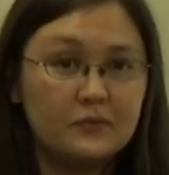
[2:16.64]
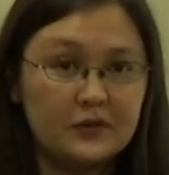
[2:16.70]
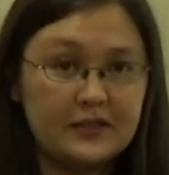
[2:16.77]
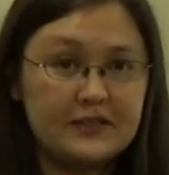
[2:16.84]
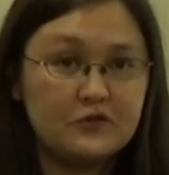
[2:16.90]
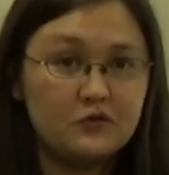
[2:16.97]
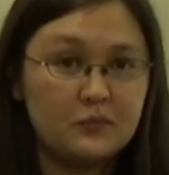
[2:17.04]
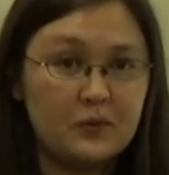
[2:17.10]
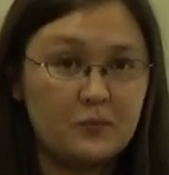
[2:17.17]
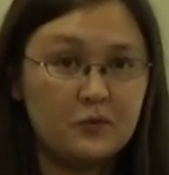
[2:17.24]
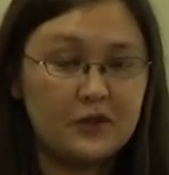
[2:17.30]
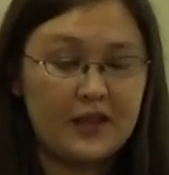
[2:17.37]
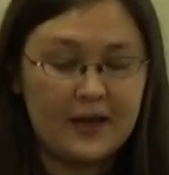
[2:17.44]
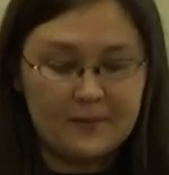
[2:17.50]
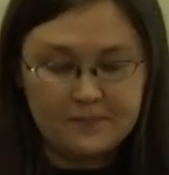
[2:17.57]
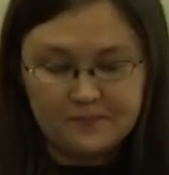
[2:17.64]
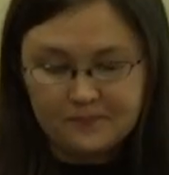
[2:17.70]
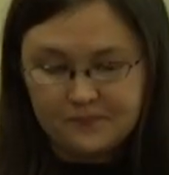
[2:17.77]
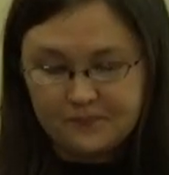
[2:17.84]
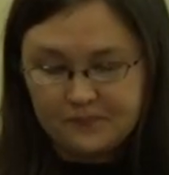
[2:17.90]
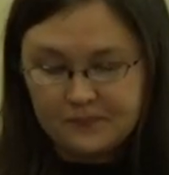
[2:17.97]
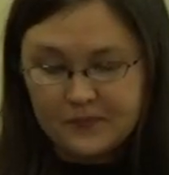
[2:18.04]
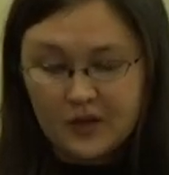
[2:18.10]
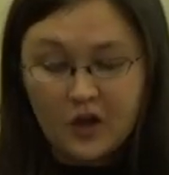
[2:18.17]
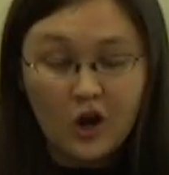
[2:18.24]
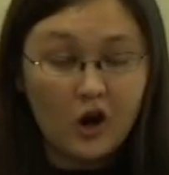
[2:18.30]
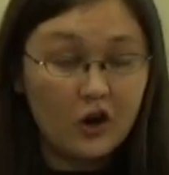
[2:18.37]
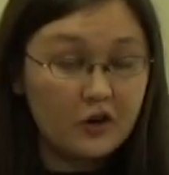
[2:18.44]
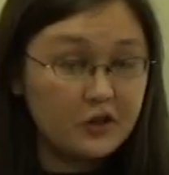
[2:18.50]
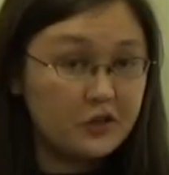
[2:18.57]
Please remember that.
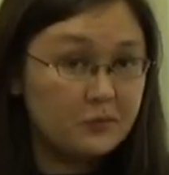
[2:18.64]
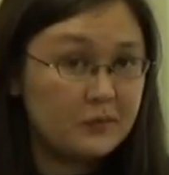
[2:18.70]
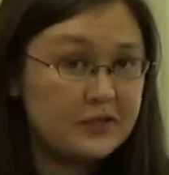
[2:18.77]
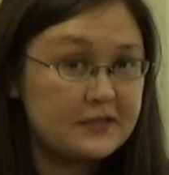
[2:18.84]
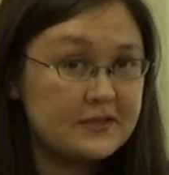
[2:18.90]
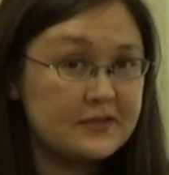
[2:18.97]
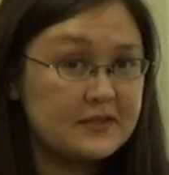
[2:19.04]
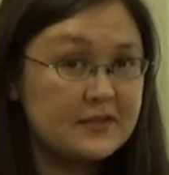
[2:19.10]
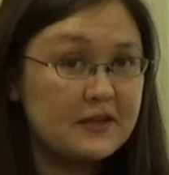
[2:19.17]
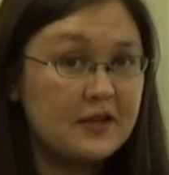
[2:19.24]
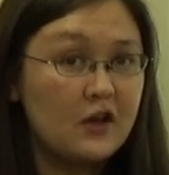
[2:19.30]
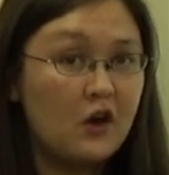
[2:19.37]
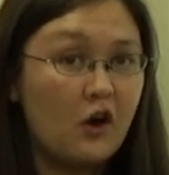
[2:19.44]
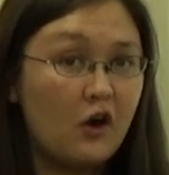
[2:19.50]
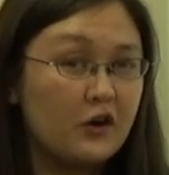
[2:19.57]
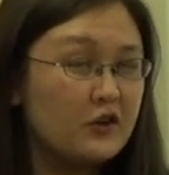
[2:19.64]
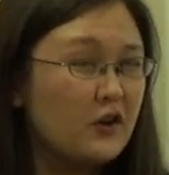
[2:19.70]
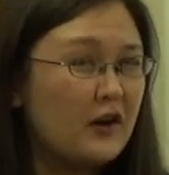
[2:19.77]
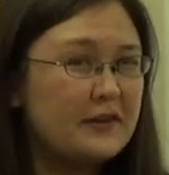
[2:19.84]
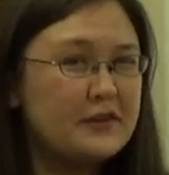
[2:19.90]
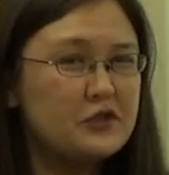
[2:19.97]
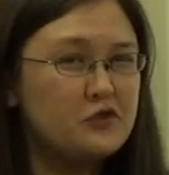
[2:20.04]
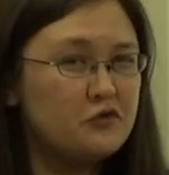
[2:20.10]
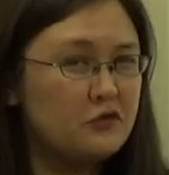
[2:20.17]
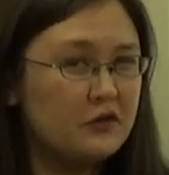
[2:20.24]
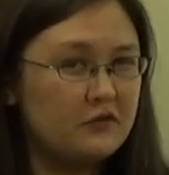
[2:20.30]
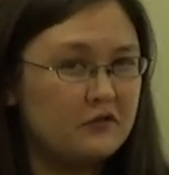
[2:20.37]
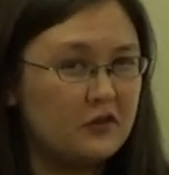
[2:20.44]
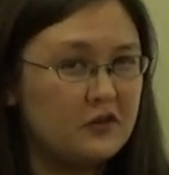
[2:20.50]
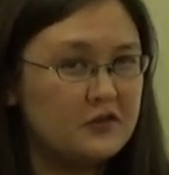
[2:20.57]
Arguments are not true
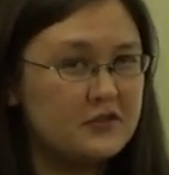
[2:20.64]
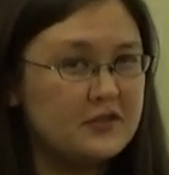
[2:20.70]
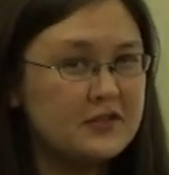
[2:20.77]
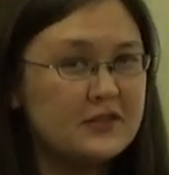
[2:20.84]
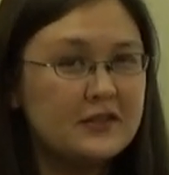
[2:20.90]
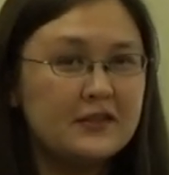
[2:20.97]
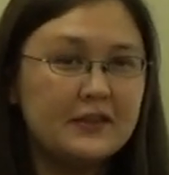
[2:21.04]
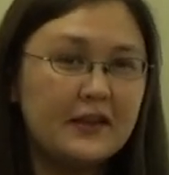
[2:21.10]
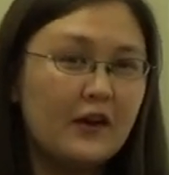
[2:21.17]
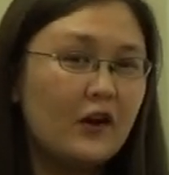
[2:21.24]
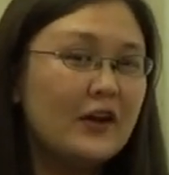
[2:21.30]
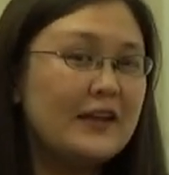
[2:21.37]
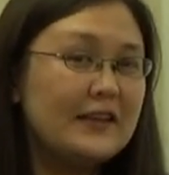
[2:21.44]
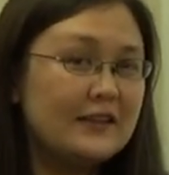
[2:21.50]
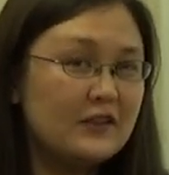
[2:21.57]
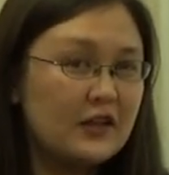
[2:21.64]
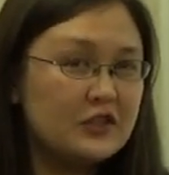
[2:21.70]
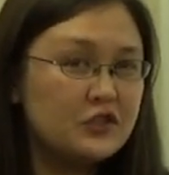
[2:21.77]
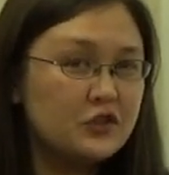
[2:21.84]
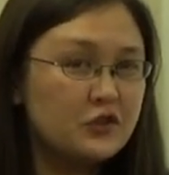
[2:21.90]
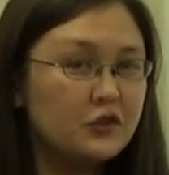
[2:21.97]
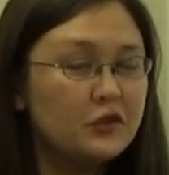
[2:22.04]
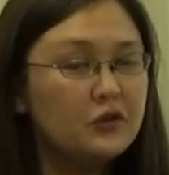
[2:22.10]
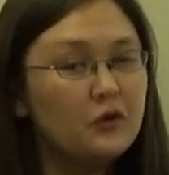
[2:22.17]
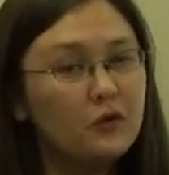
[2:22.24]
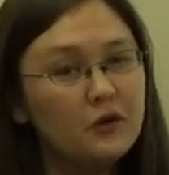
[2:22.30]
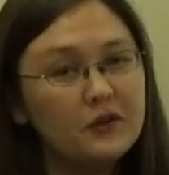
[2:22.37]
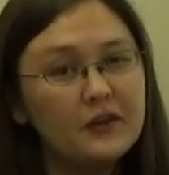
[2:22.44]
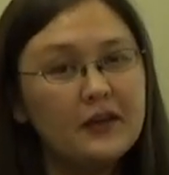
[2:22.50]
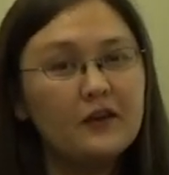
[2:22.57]
or false. They are illogical
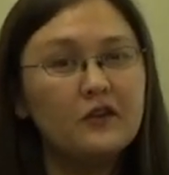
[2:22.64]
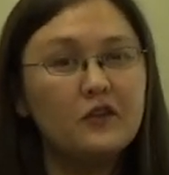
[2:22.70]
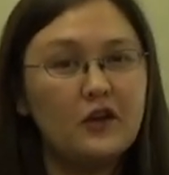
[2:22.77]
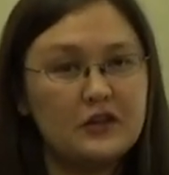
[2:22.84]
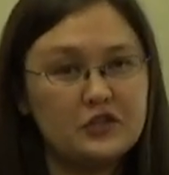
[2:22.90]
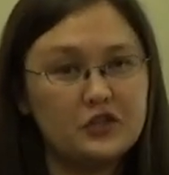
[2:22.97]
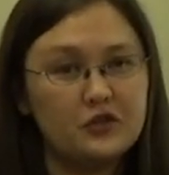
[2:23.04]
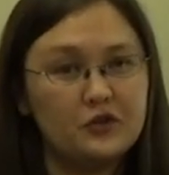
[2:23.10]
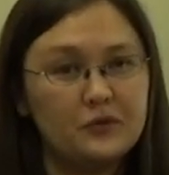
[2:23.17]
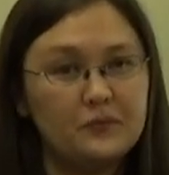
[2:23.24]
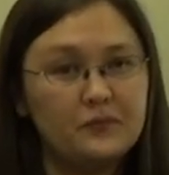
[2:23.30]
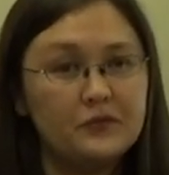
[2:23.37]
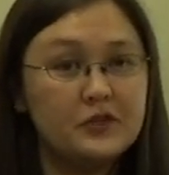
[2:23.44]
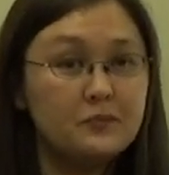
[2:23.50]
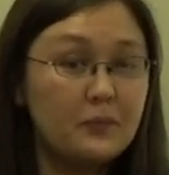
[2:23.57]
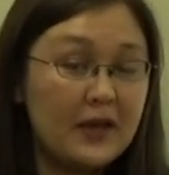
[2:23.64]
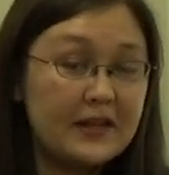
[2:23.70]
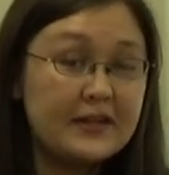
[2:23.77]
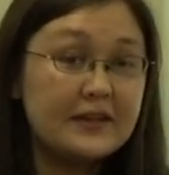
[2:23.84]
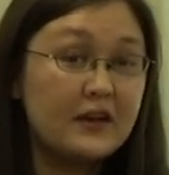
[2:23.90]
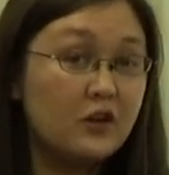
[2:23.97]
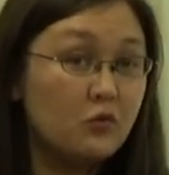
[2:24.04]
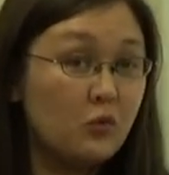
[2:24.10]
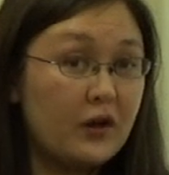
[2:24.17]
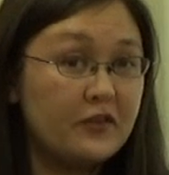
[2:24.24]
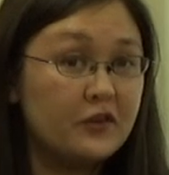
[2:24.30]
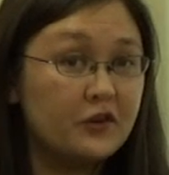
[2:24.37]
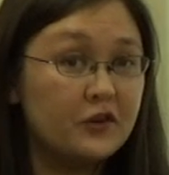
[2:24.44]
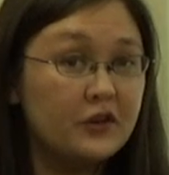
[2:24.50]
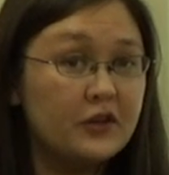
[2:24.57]
or they are logical, depending on
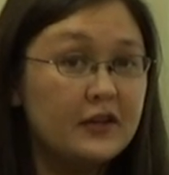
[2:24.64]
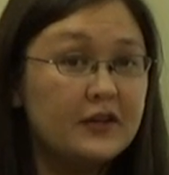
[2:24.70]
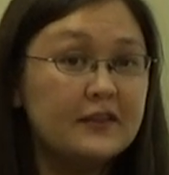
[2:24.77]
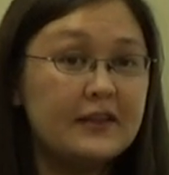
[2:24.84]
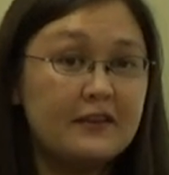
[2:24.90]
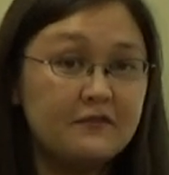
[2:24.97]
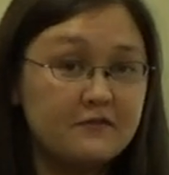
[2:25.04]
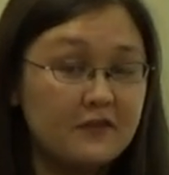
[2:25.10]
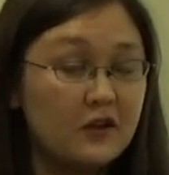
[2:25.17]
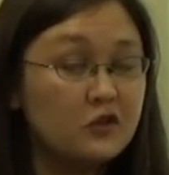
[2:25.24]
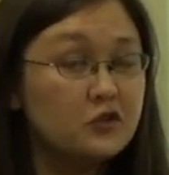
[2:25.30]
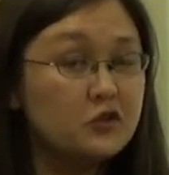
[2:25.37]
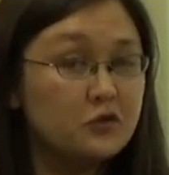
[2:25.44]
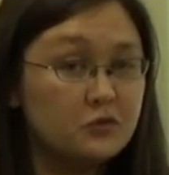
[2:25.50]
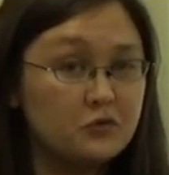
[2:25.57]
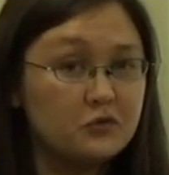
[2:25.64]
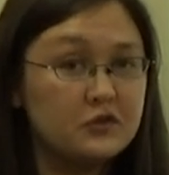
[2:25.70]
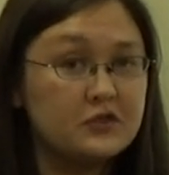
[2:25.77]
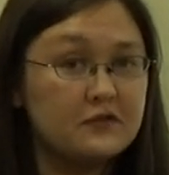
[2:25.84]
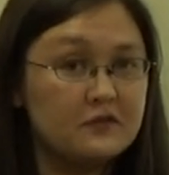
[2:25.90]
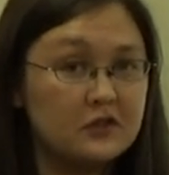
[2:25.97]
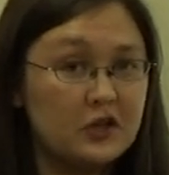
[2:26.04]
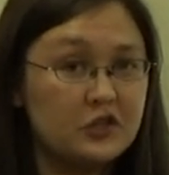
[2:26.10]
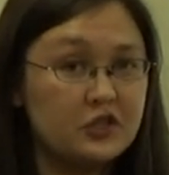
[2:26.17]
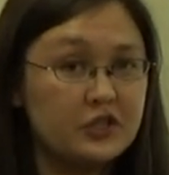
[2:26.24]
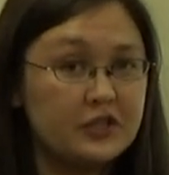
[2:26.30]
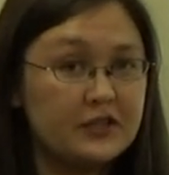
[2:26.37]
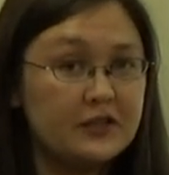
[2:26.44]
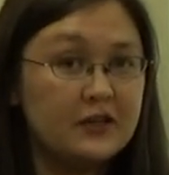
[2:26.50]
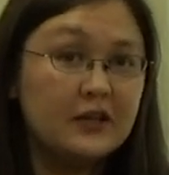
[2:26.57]
whether they follow the rules of
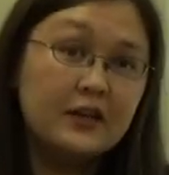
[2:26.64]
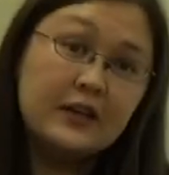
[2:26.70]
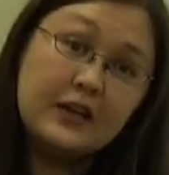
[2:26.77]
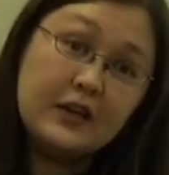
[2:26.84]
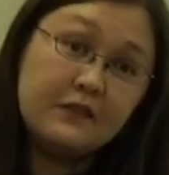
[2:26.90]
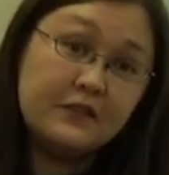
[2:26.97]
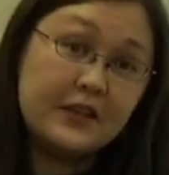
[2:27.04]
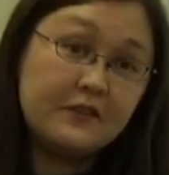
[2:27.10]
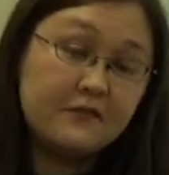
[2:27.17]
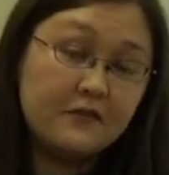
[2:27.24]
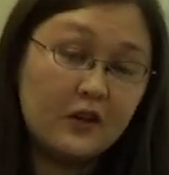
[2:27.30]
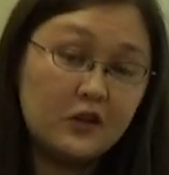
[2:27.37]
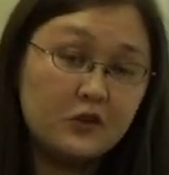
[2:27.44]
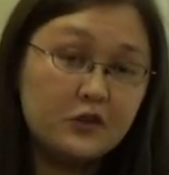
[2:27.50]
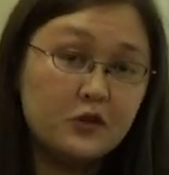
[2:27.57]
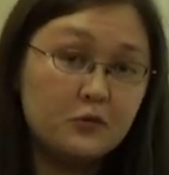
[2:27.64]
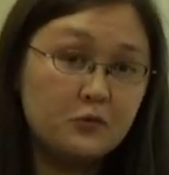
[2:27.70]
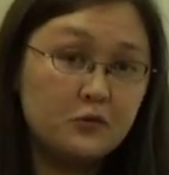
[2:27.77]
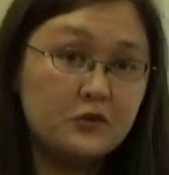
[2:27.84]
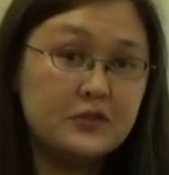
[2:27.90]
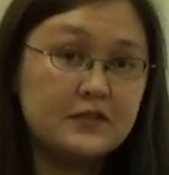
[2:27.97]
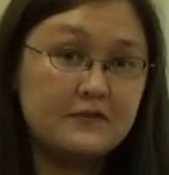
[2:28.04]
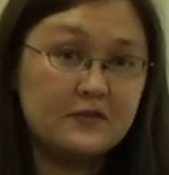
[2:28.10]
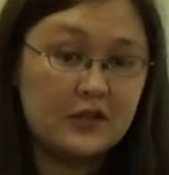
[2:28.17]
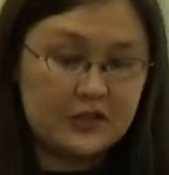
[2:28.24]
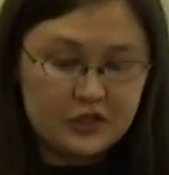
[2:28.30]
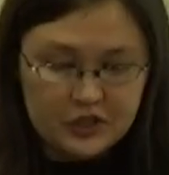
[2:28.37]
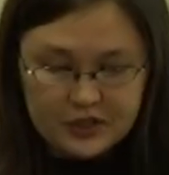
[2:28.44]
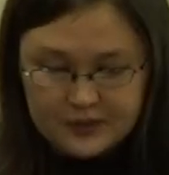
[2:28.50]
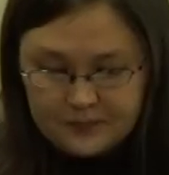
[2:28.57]
logic. If they follow the rules of
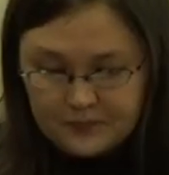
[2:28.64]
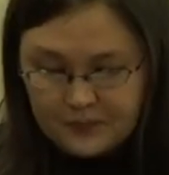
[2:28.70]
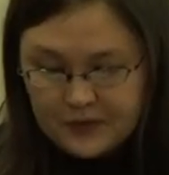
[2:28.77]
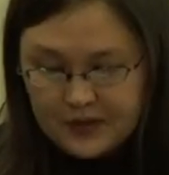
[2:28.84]
logic,